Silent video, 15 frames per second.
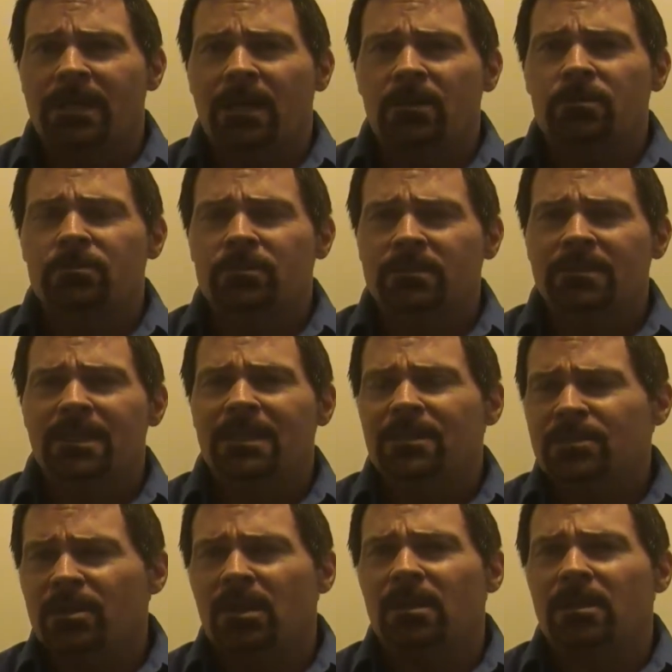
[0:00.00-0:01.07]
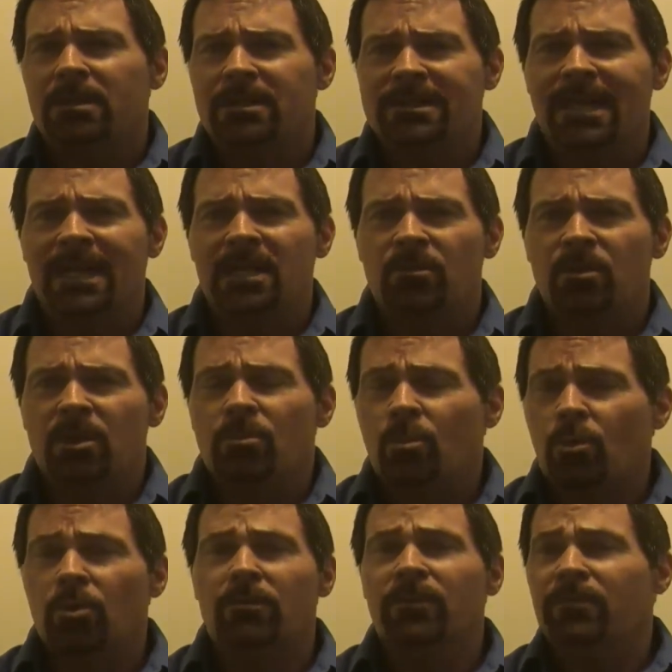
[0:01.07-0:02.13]
Now, these are designed to be
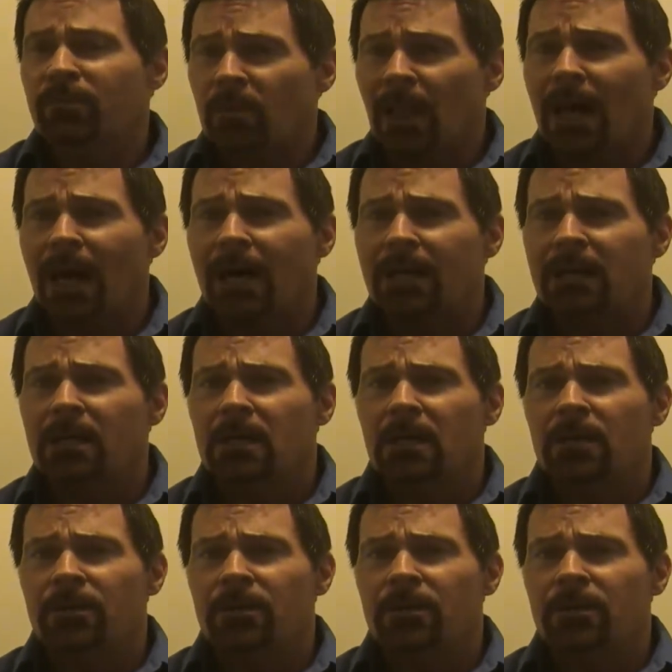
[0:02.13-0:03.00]
more of a vlog.